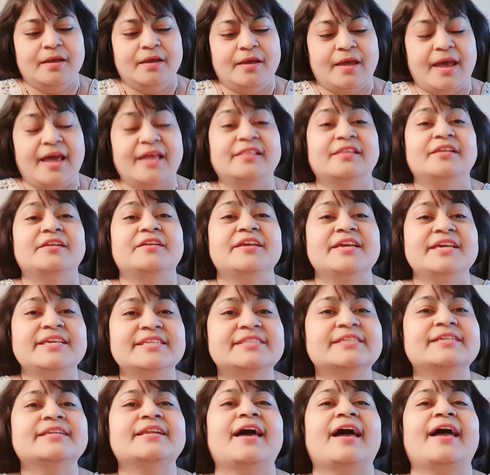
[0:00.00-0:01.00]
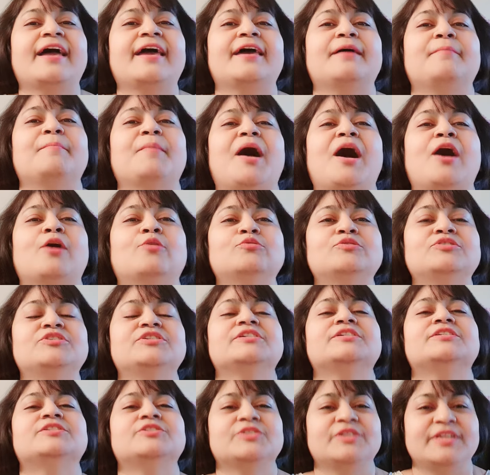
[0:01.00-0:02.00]
And the reason I am out
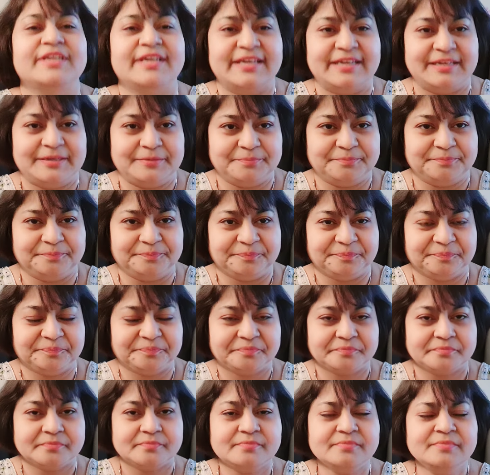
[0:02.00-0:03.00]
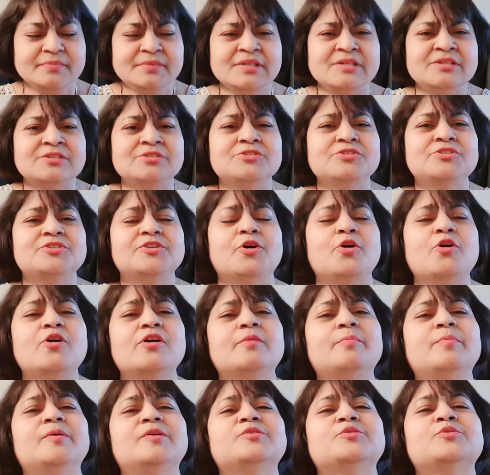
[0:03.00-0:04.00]
here today to talk
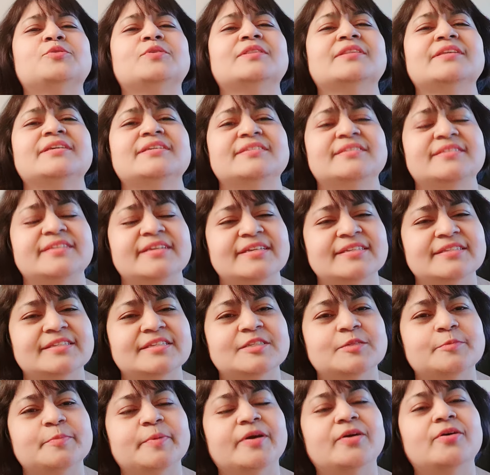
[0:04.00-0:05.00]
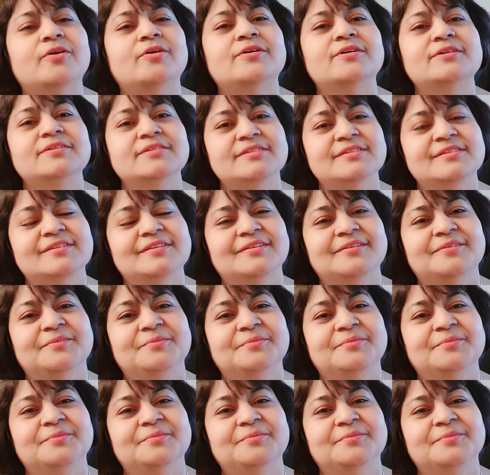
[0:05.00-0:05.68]
about all these things is because